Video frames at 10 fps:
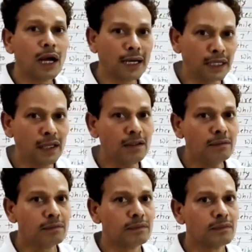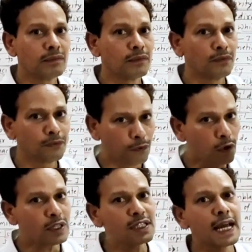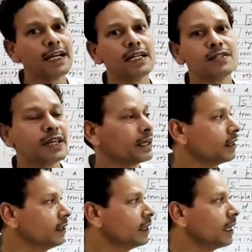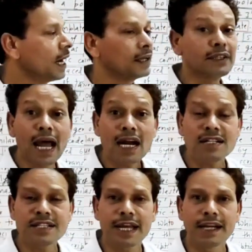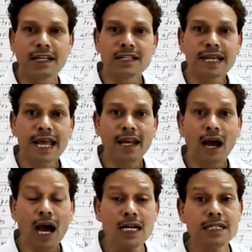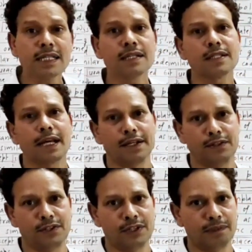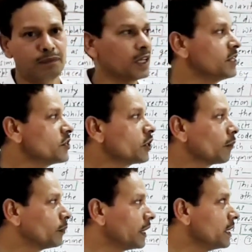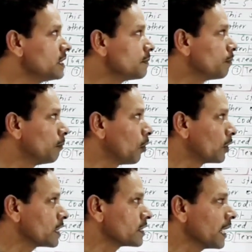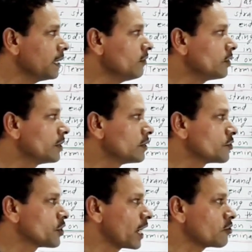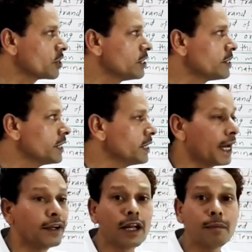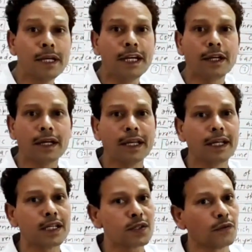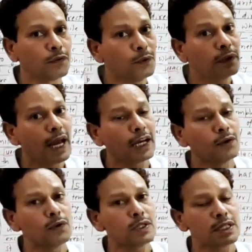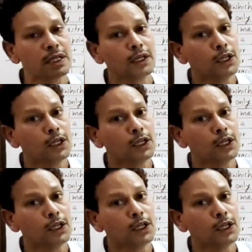another fourth site is there, and that site is enhancer site. Instead of these, promoter site, structural gene, and terminator in case of eukaryotes,